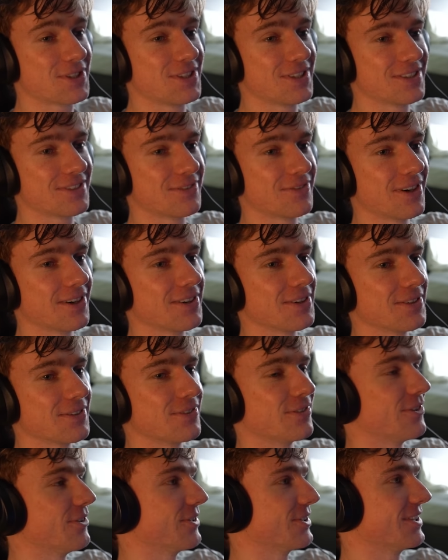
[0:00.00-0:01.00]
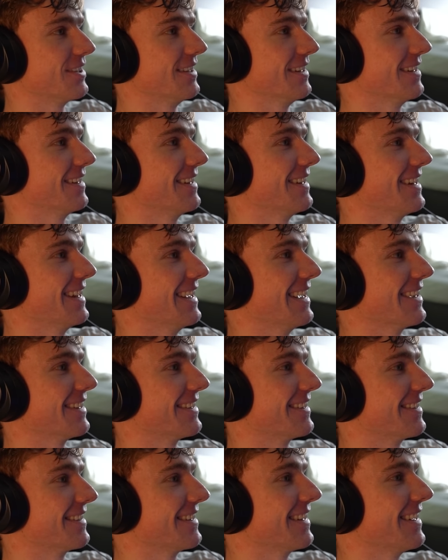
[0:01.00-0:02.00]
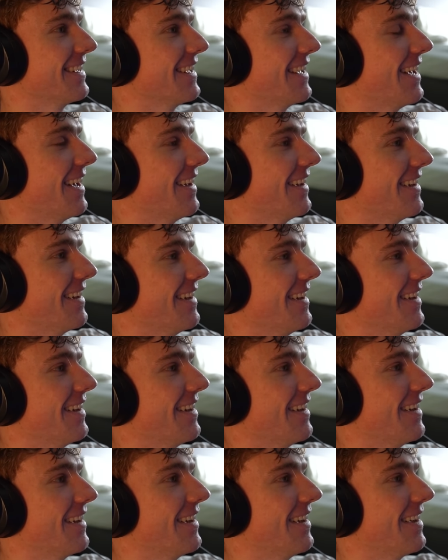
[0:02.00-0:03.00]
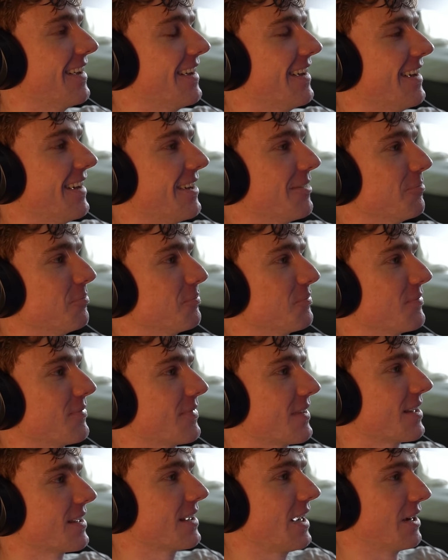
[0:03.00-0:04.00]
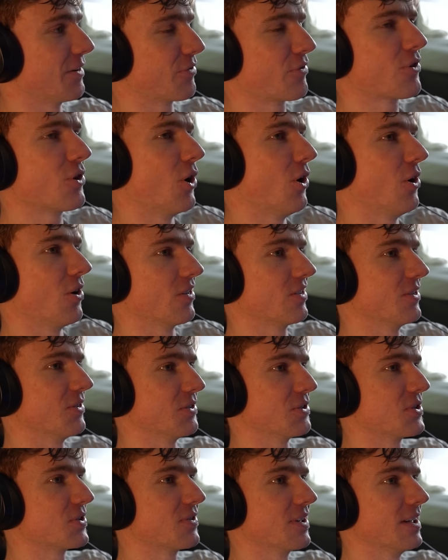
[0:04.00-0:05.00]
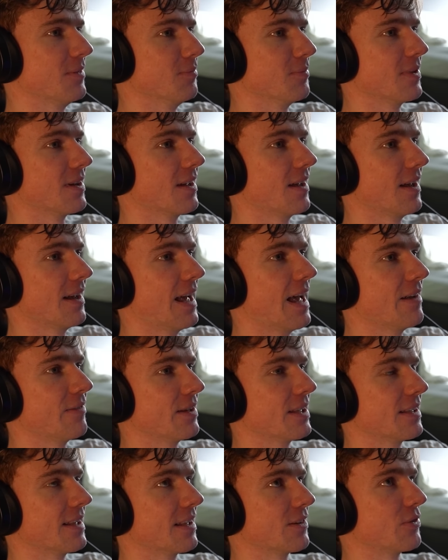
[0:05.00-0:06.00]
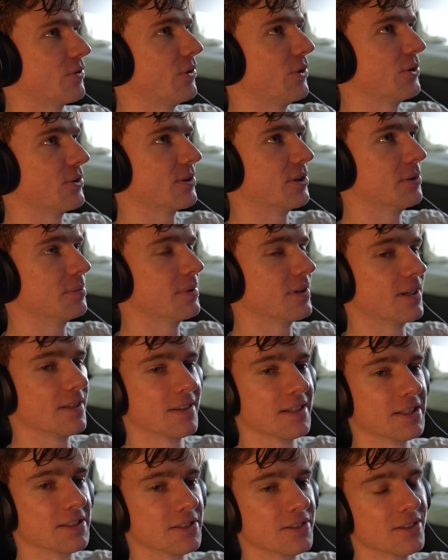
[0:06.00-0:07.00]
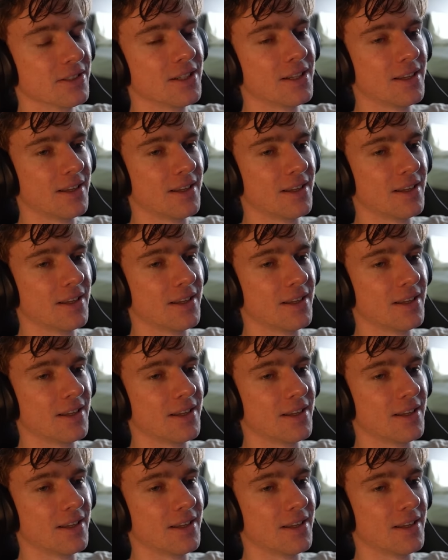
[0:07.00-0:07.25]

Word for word: it's very unfortunate that he got uh, um, kind of caught on stream uh, mm. having that folder open. I think so.